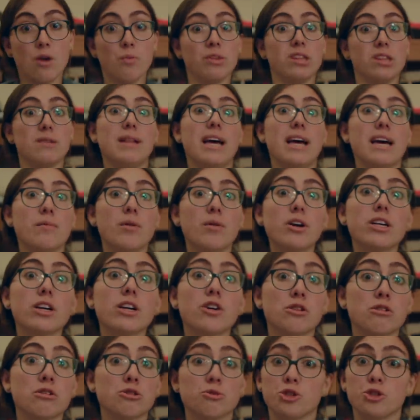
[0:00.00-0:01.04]
And when the black
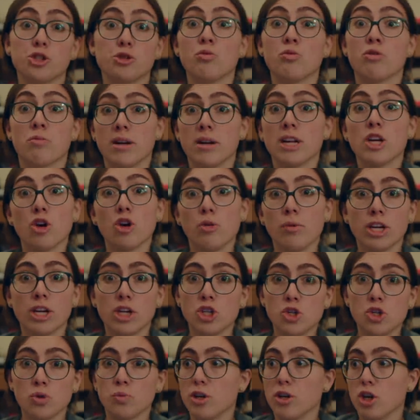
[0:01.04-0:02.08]
market grows, when there's more money
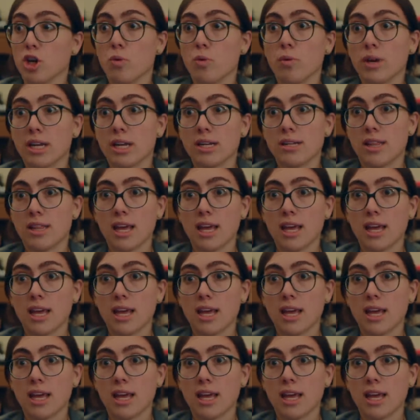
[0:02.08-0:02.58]
going into it and going